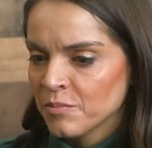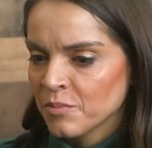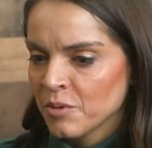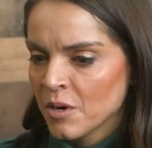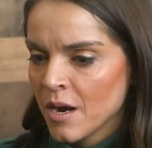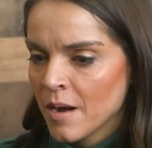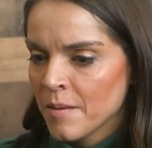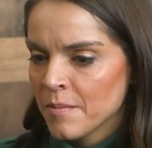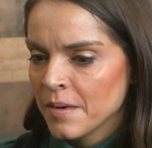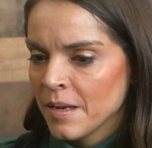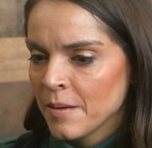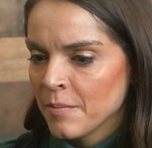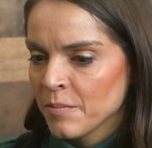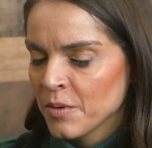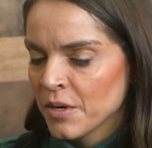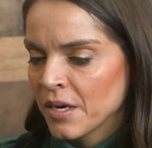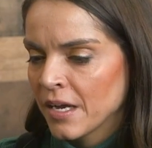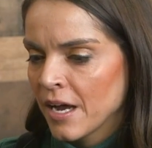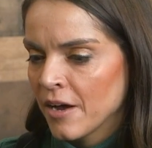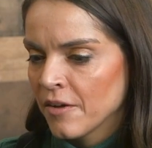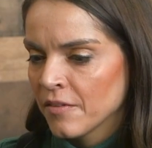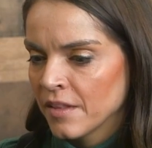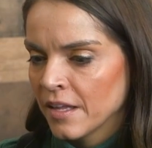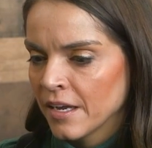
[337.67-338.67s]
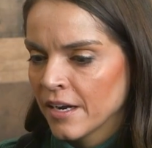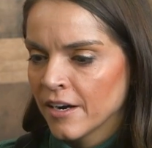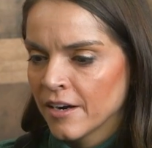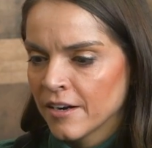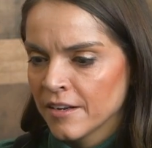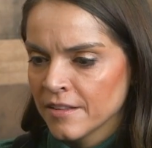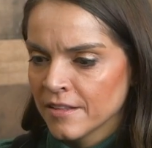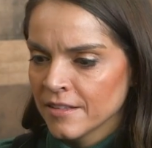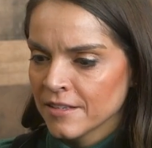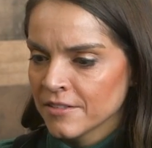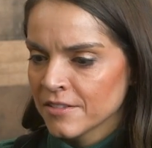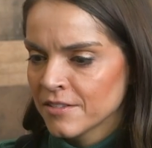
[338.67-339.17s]
prominent book out there,
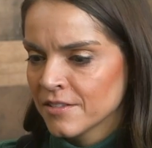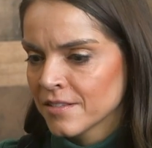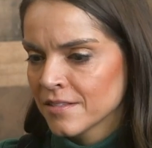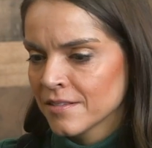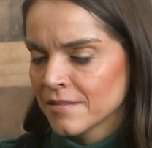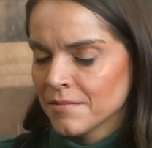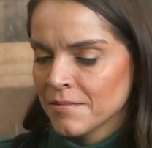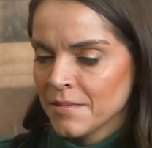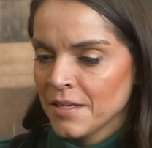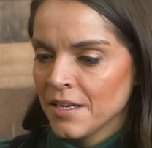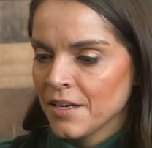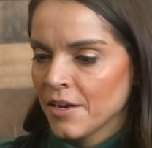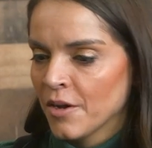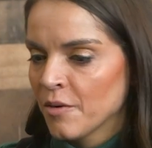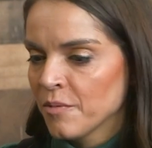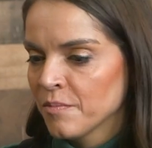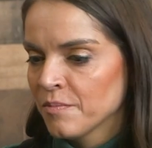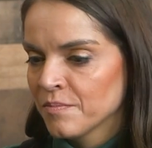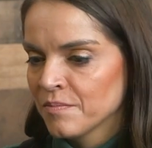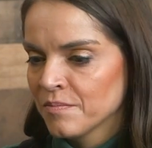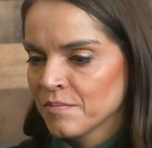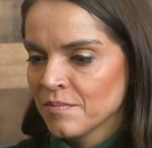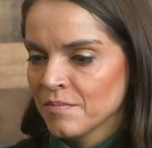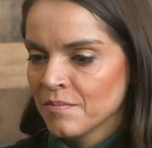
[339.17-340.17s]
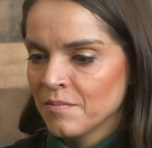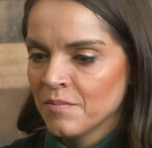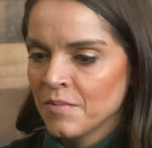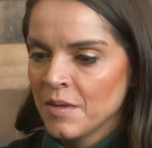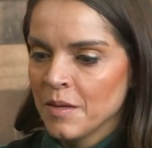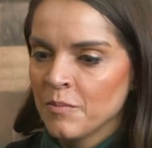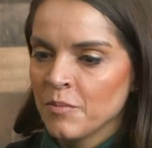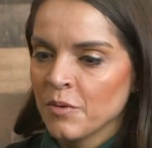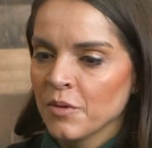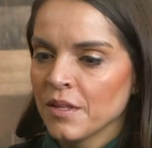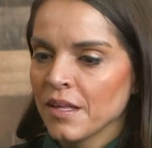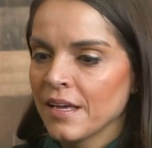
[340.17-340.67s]
and there's, you know,
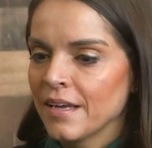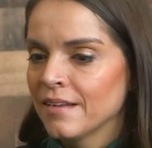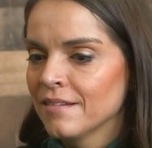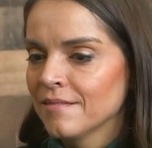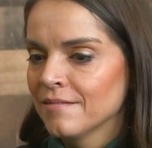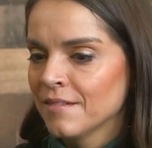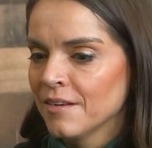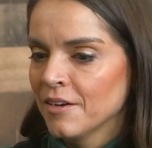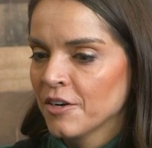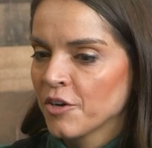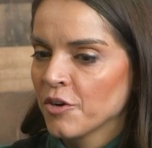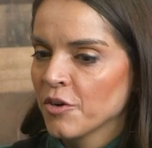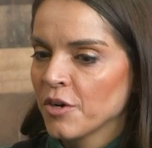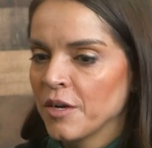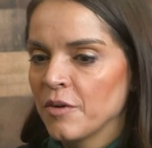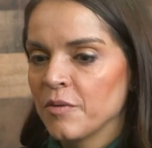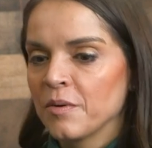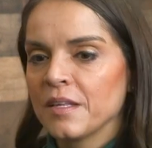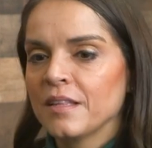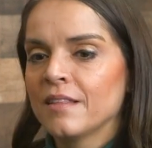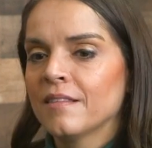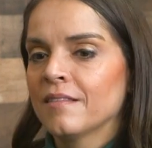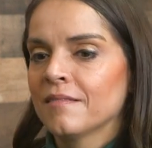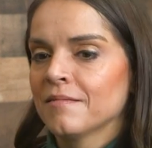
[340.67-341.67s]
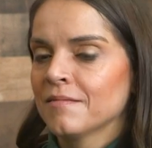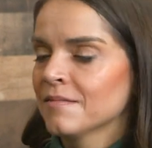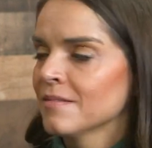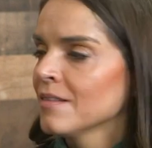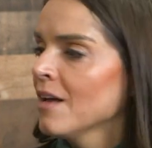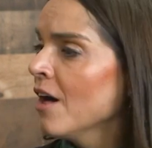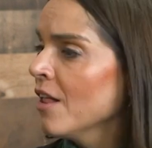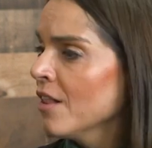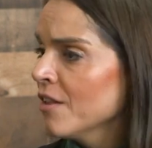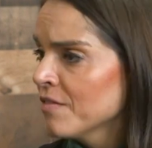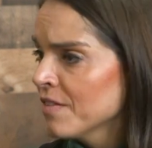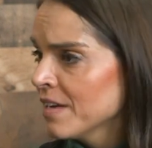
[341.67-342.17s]
people that agree with
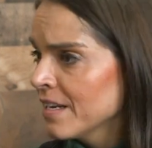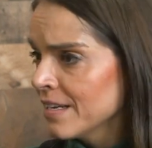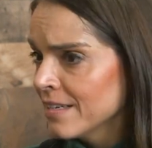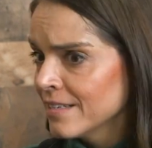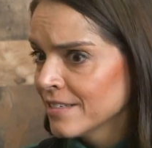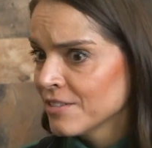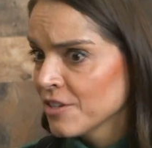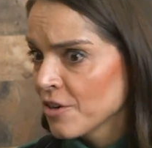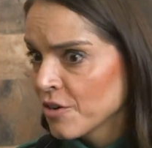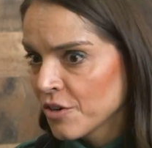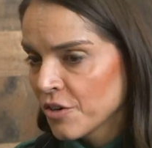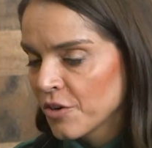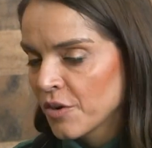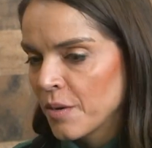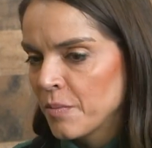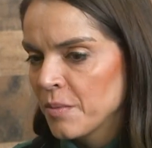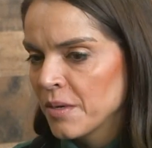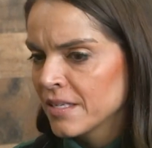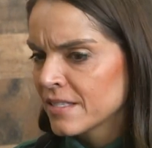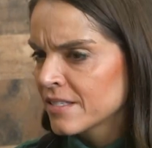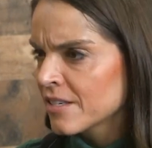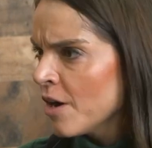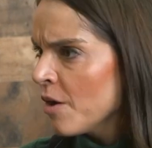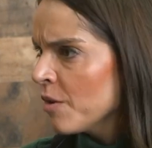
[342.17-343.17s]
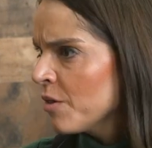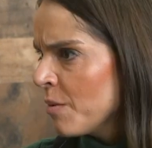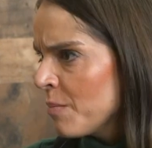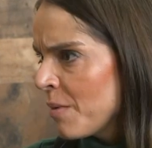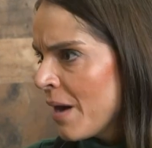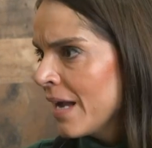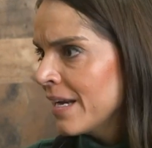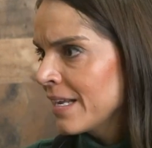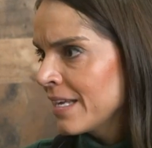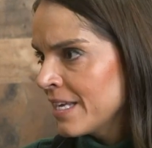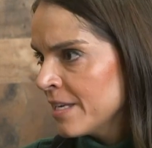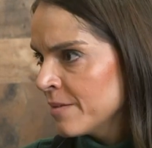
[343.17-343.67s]
all of it and don't agree, but it's called The
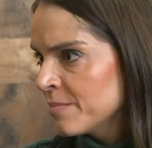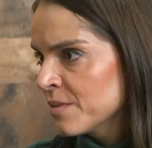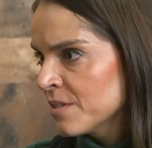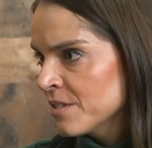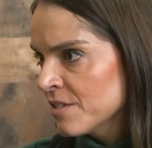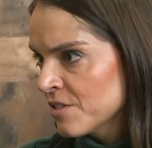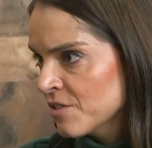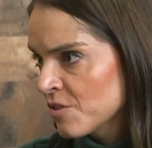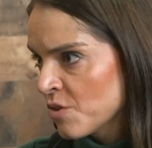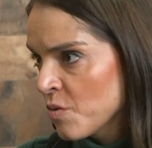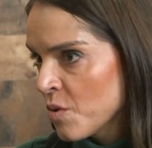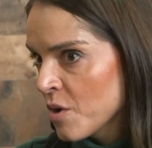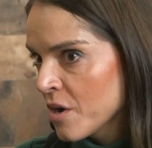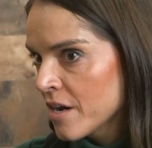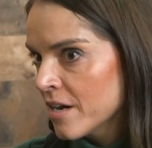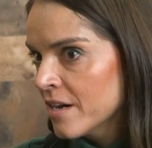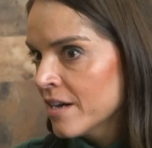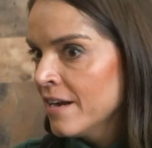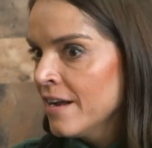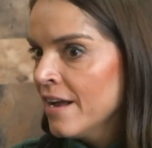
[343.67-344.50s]
Body Keeps the Score.